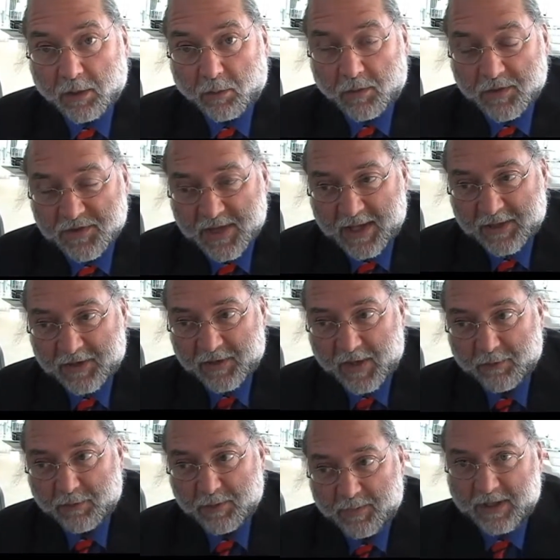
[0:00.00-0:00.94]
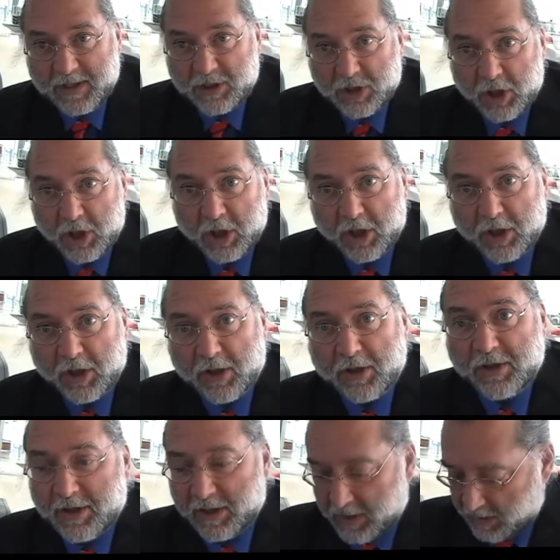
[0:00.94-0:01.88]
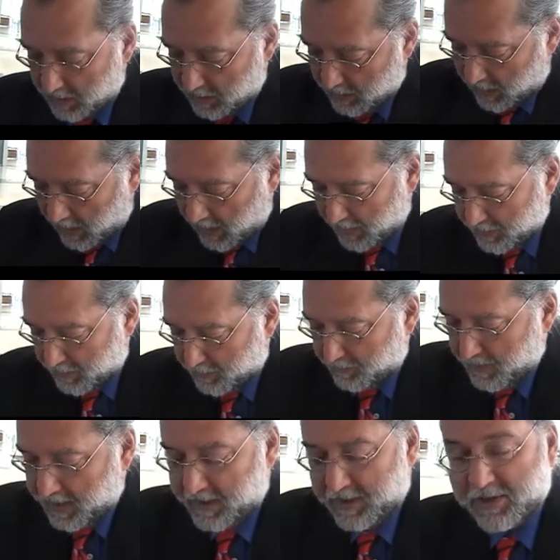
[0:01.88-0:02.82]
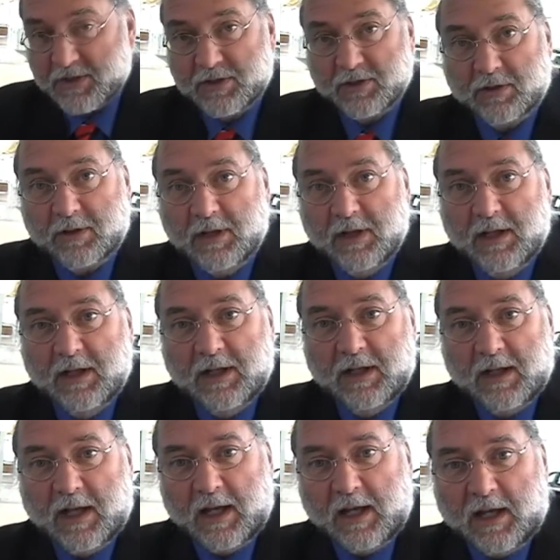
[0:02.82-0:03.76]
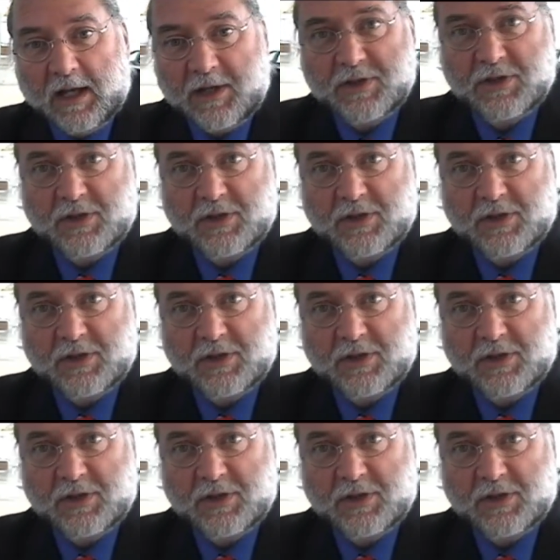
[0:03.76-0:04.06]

was that they would be turned on their pedestal a